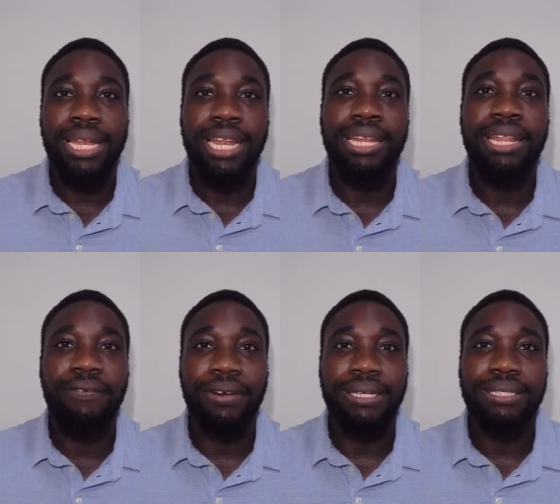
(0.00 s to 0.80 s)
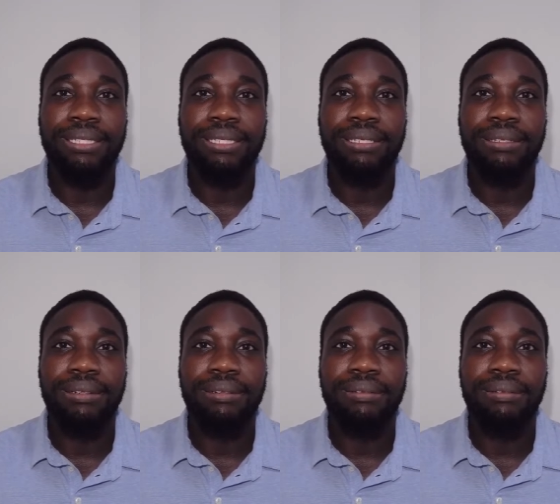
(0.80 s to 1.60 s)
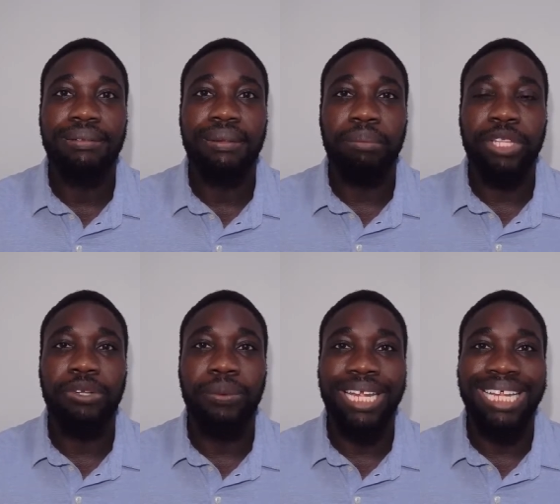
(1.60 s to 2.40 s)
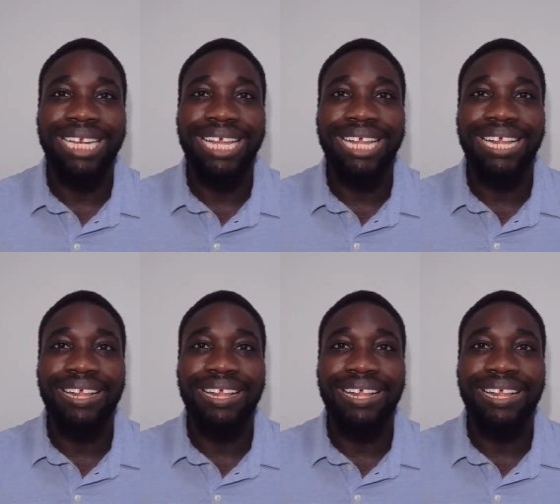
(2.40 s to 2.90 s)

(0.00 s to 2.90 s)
And the difference between